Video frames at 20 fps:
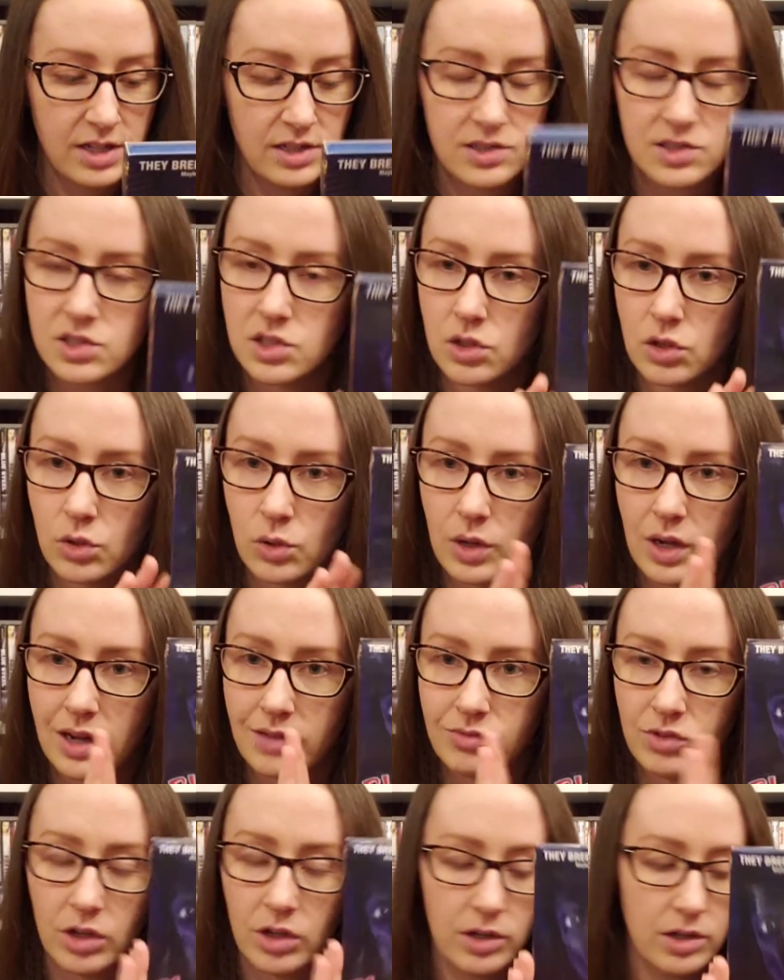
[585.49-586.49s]
So
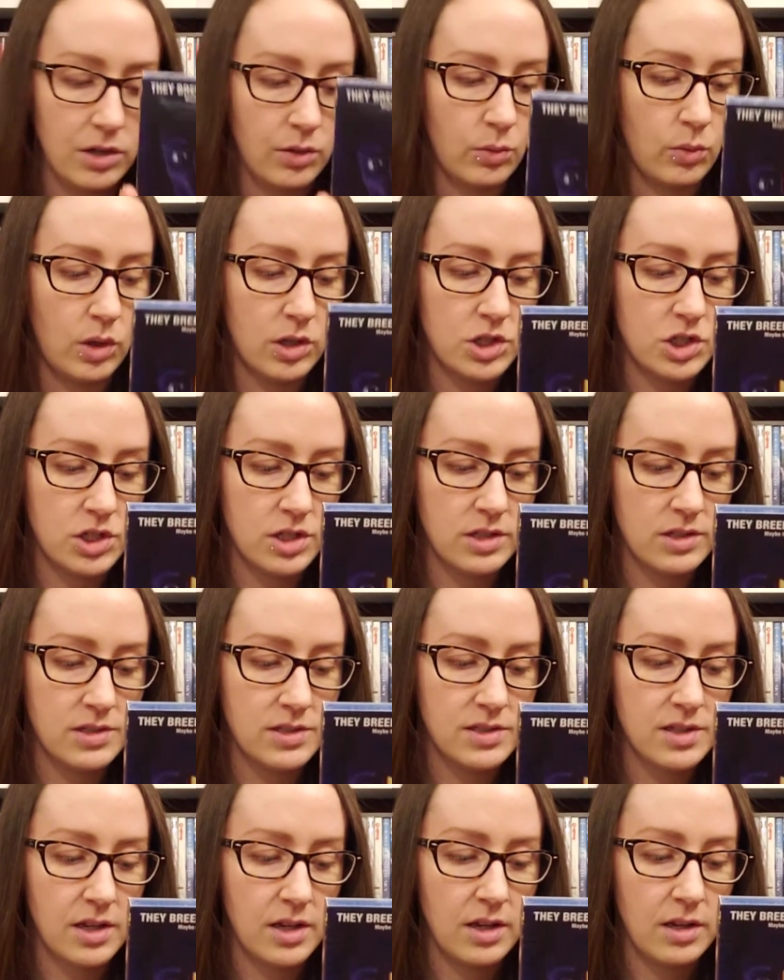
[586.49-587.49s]
I've not yet watched
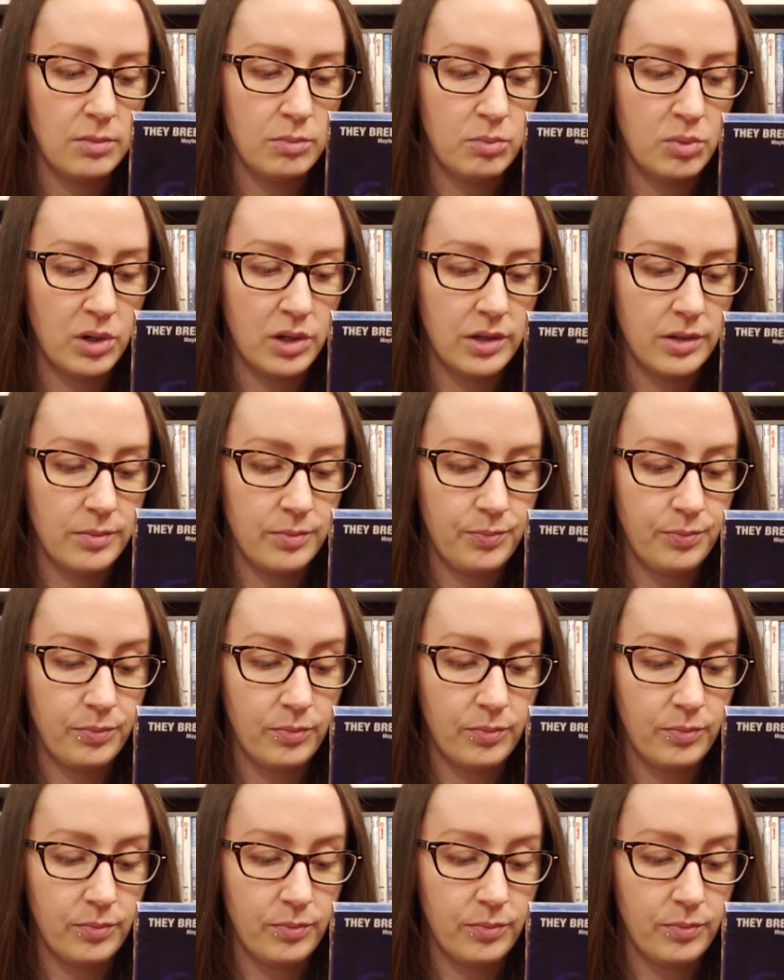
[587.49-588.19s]
this, but